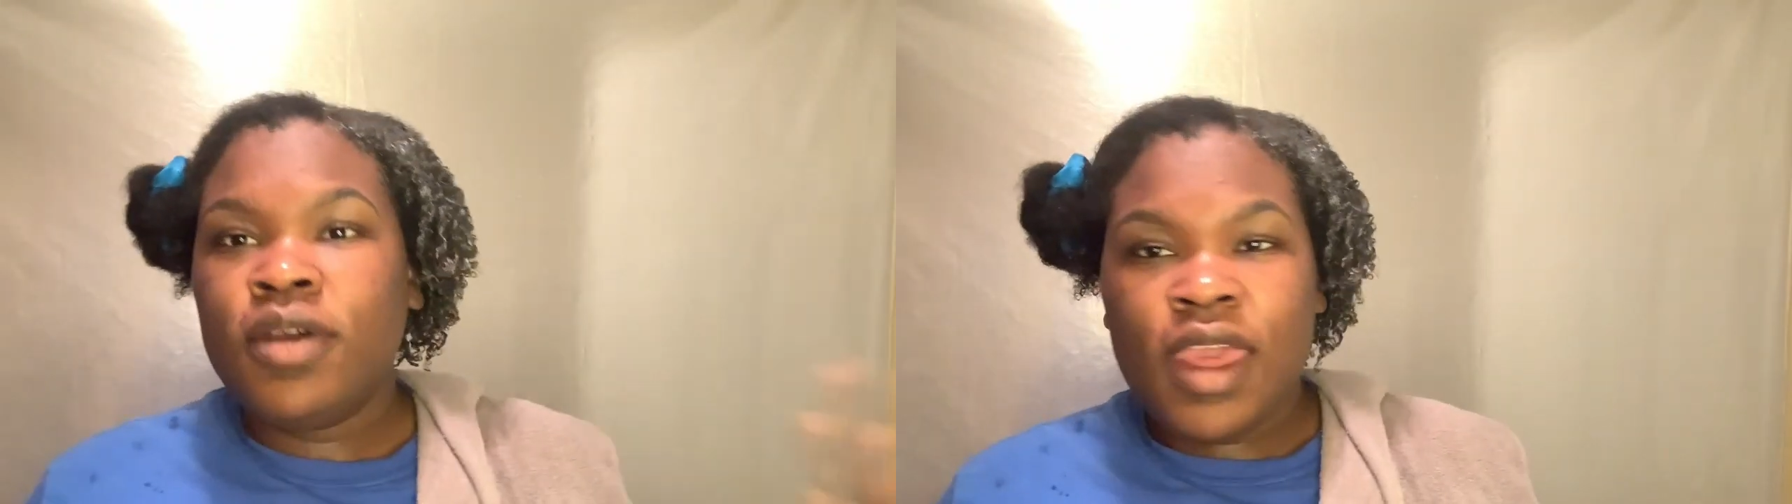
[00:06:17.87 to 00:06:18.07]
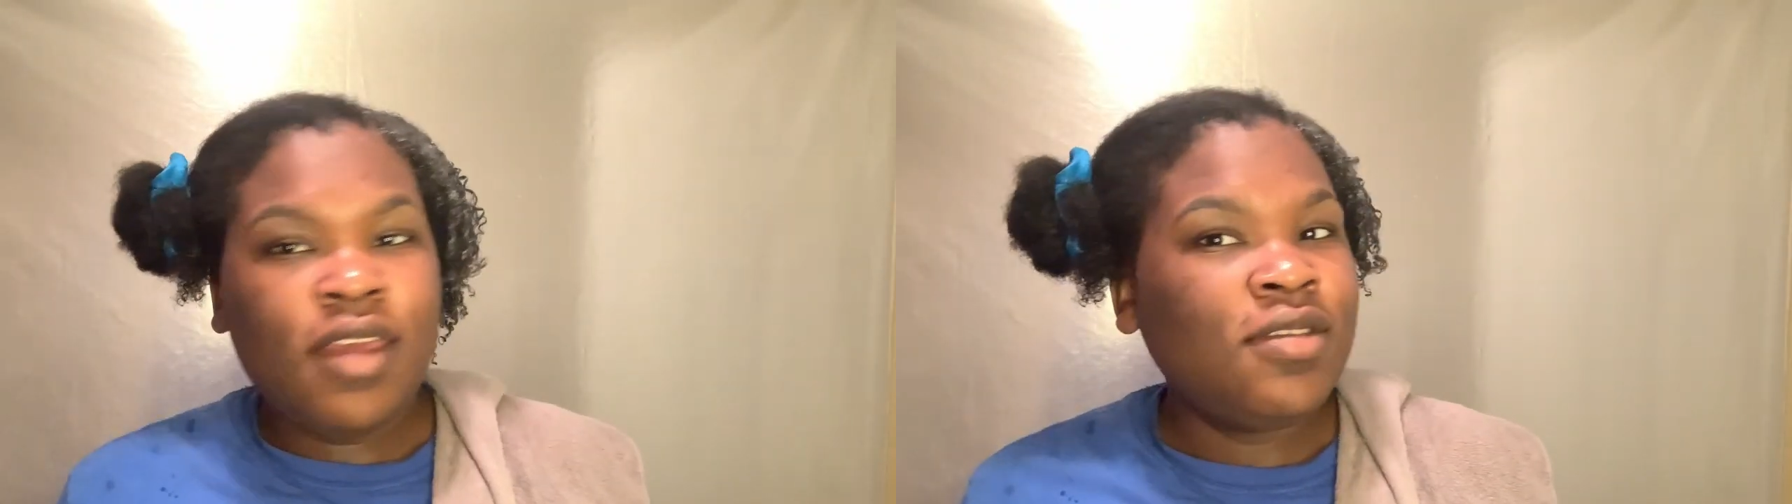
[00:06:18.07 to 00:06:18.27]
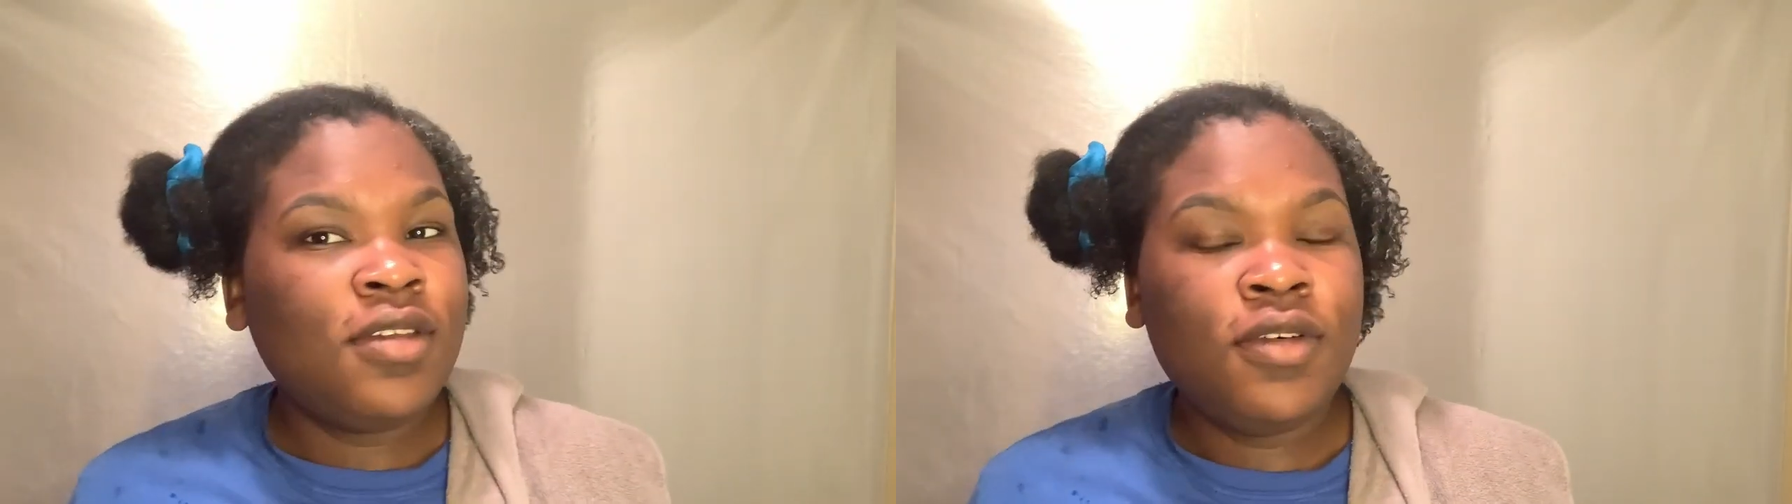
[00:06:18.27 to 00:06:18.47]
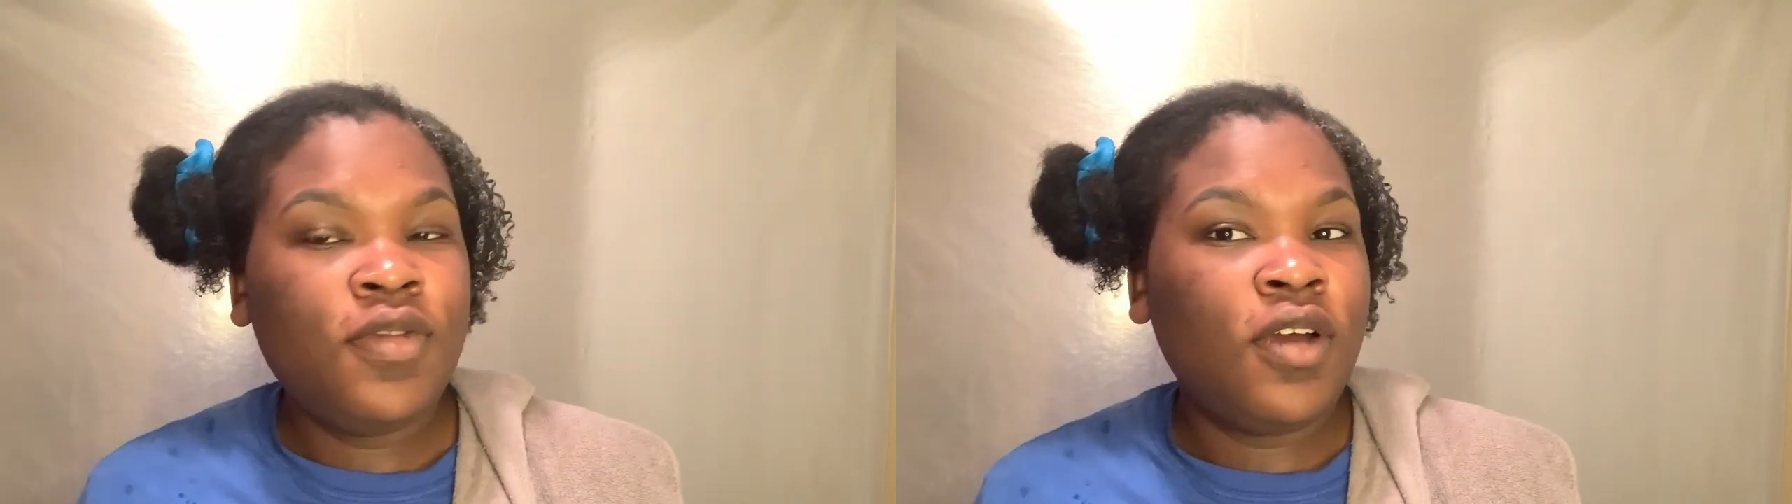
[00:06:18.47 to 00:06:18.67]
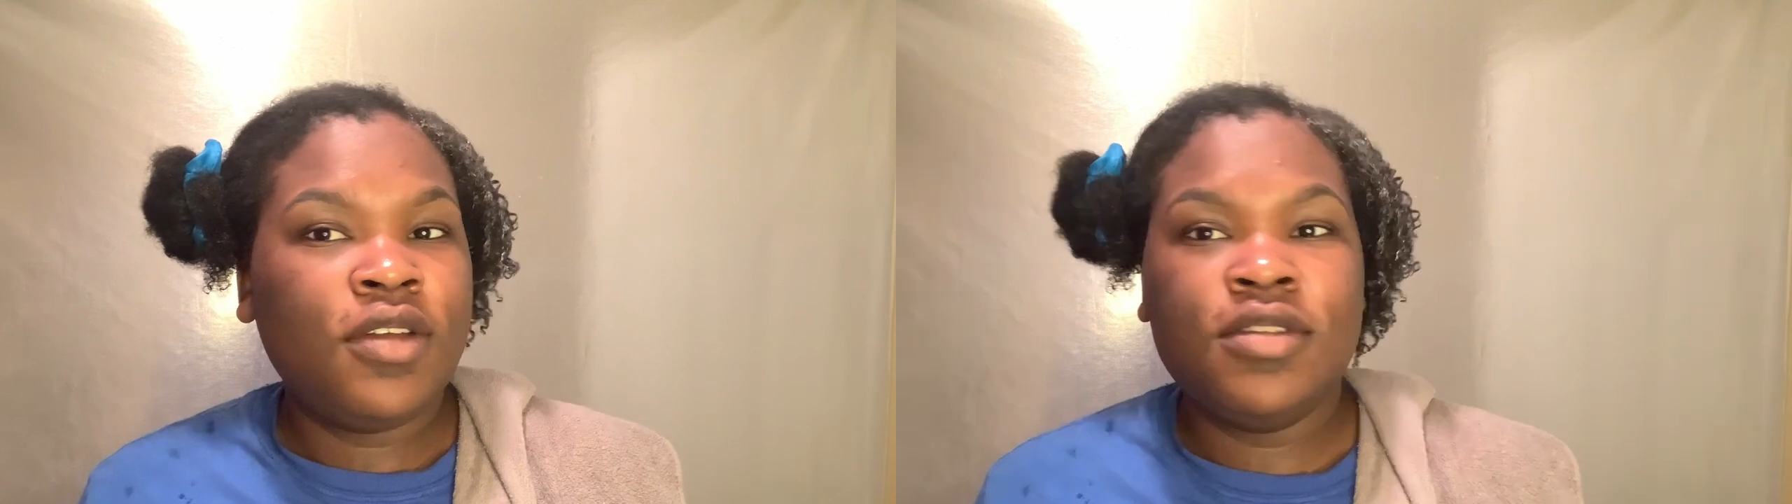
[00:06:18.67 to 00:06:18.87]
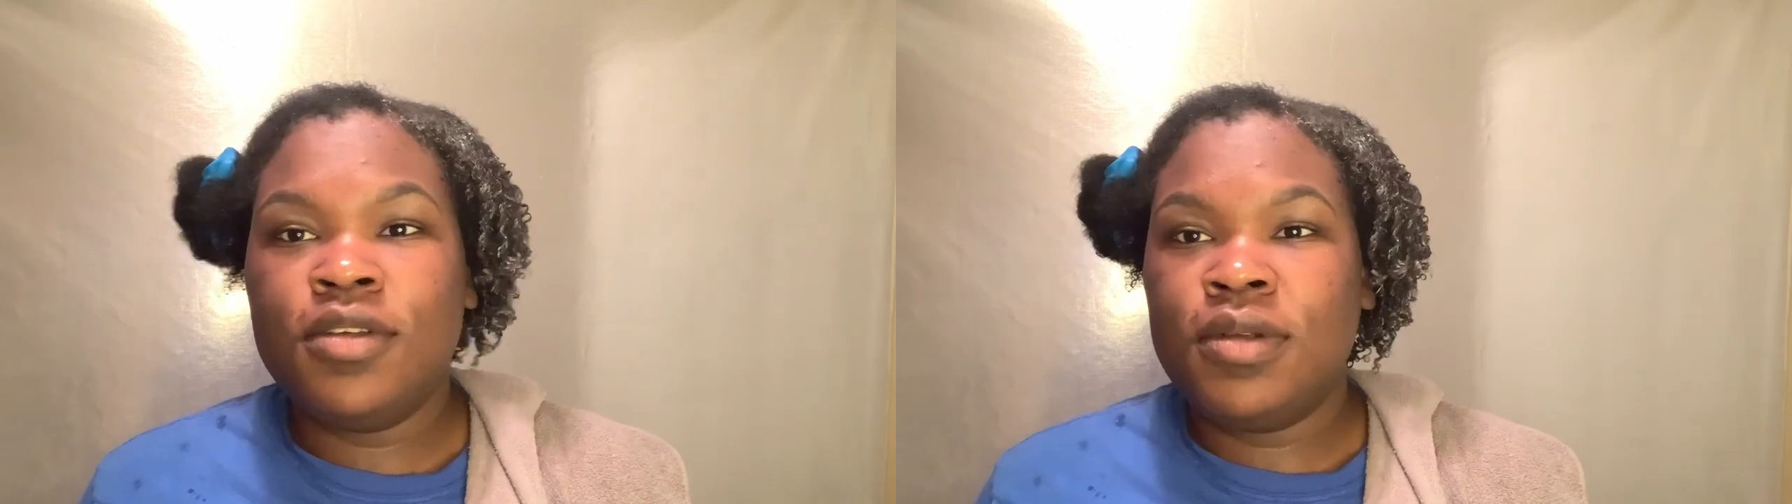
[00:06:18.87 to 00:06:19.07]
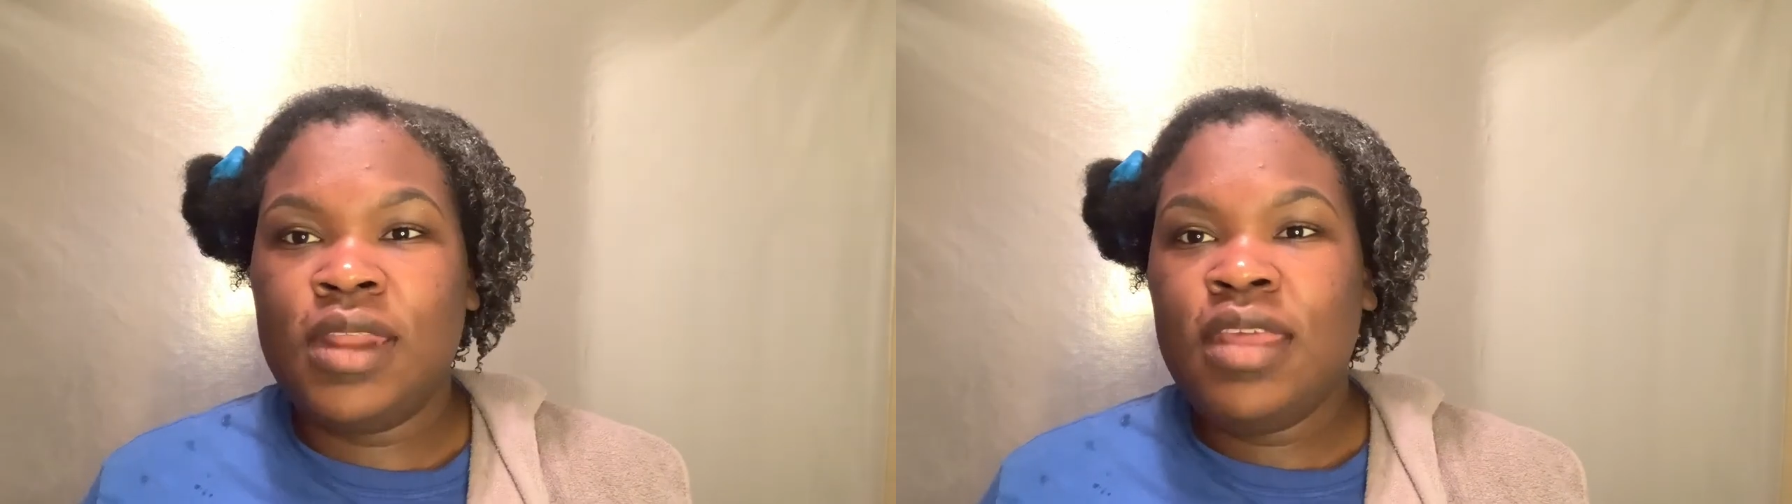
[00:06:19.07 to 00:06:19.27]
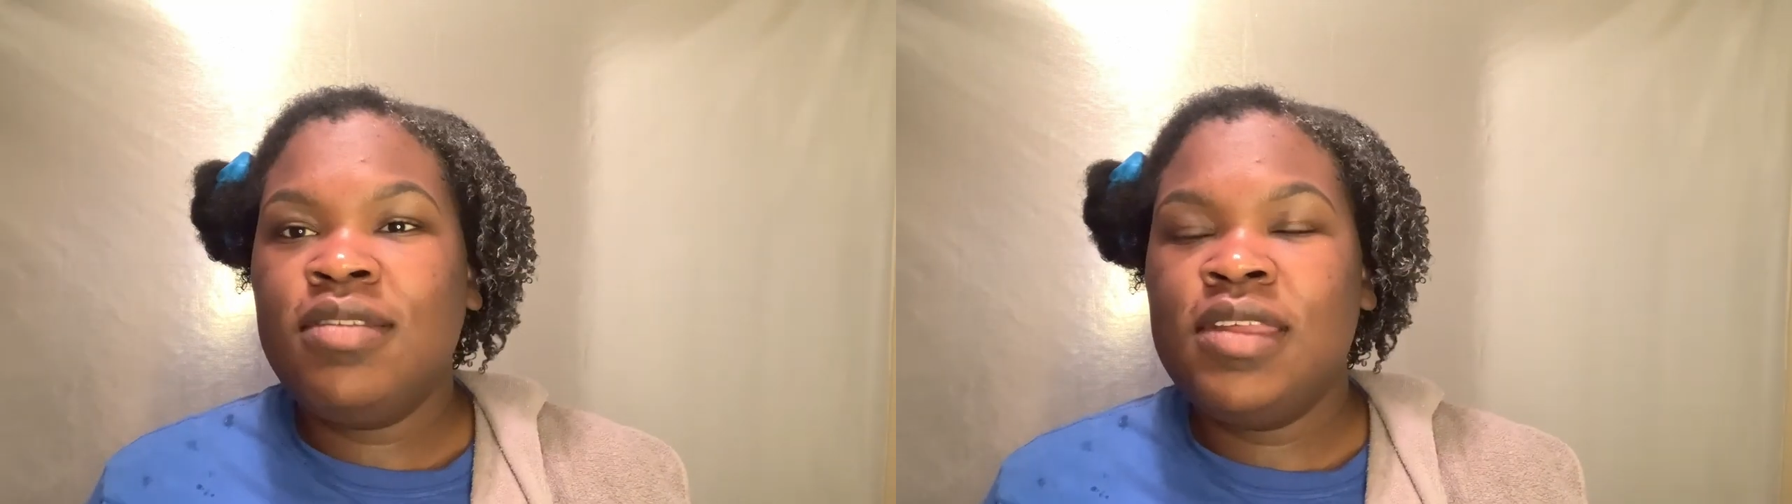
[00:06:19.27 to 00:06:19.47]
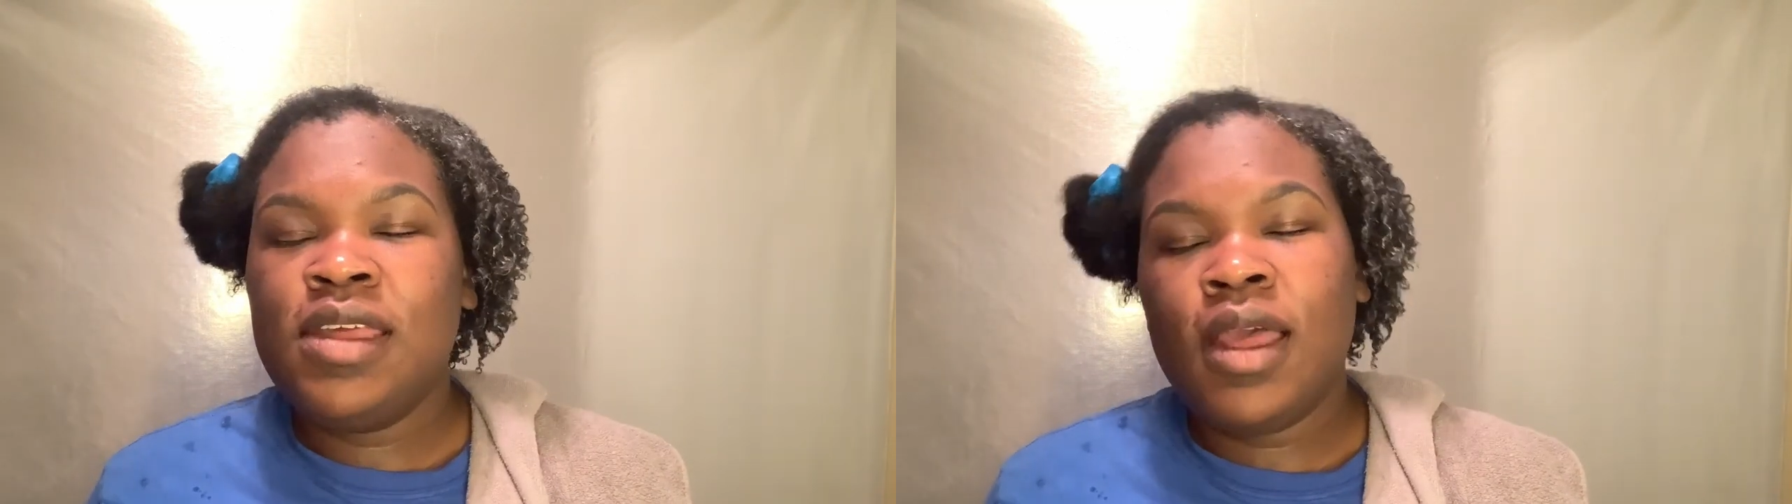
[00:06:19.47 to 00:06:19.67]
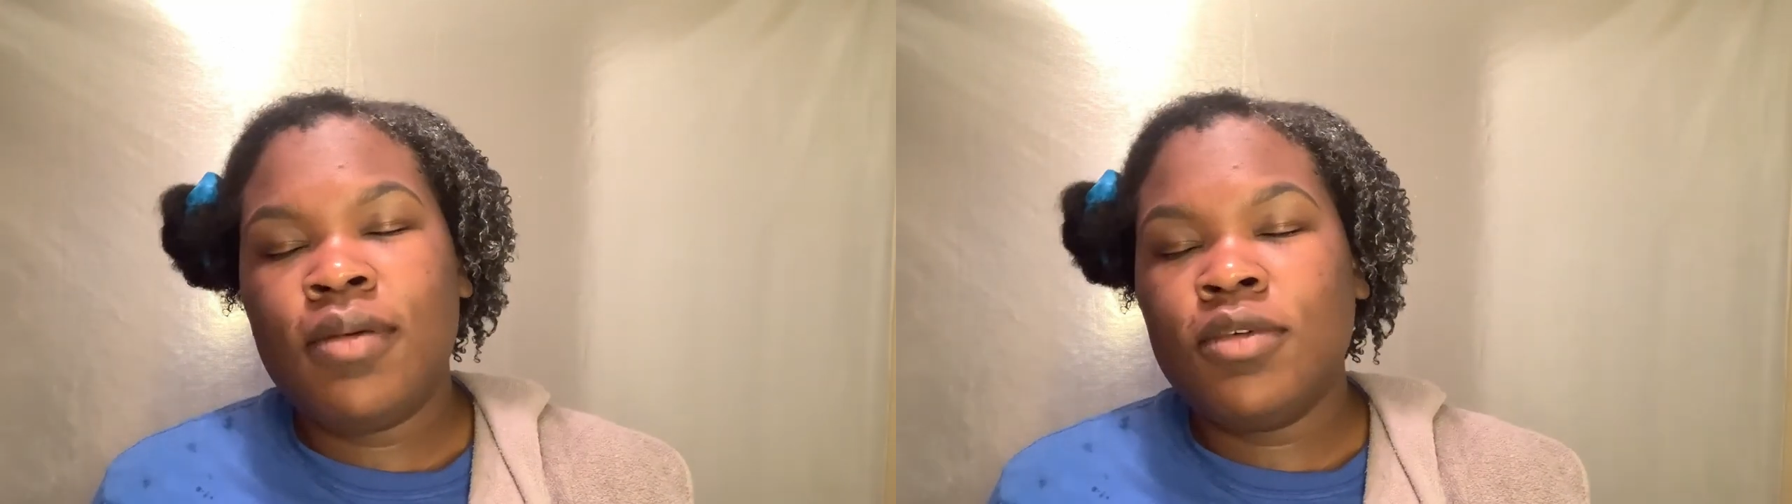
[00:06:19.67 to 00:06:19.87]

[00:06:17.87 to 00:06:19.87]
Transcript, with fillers: Okay, so far so decent.